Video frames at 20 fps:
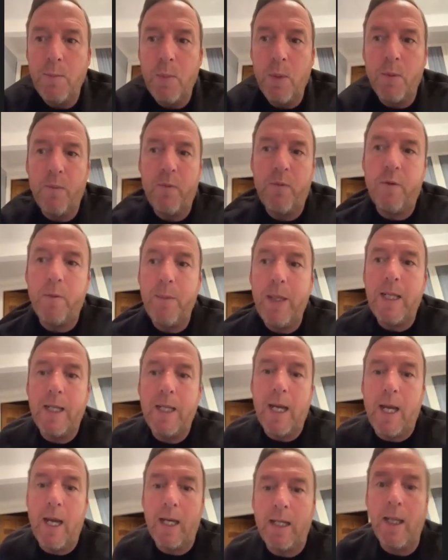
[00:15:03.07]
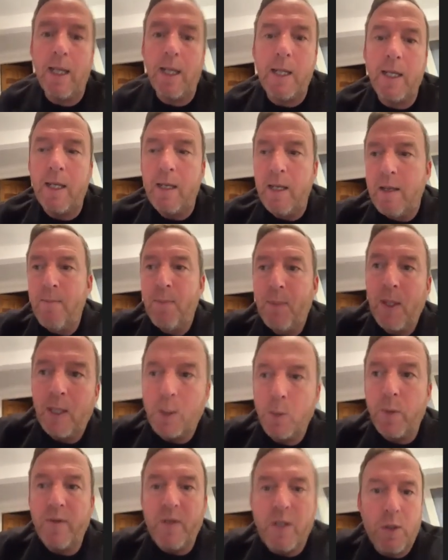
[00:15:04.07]
But for me, the highlight,
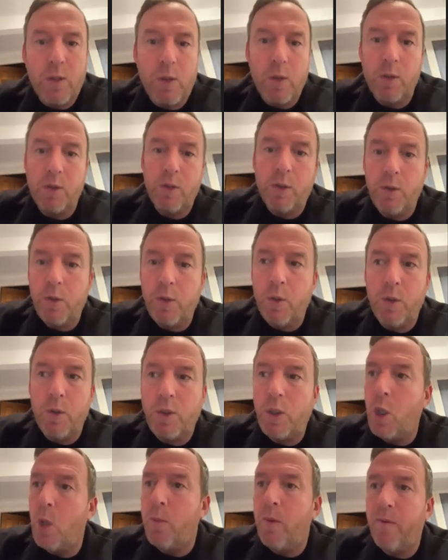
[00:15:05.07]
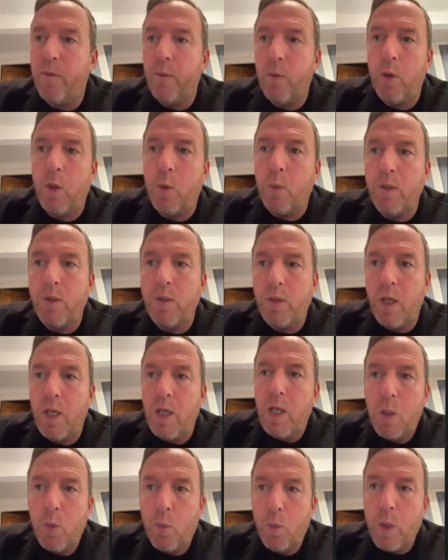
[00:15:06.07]
as we've discussed on your show before, was
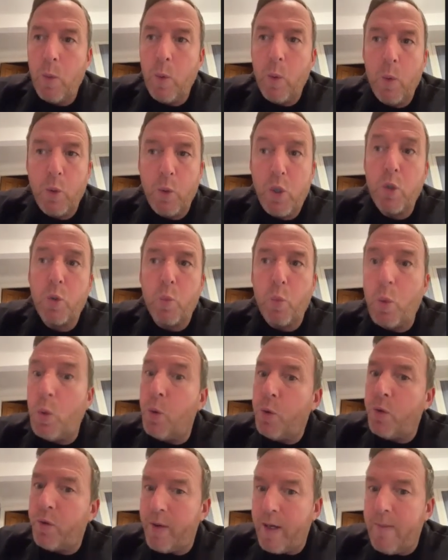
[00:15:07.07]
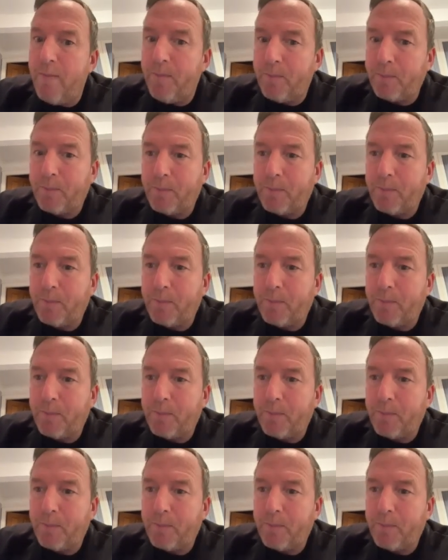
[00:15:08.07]
we were just wondering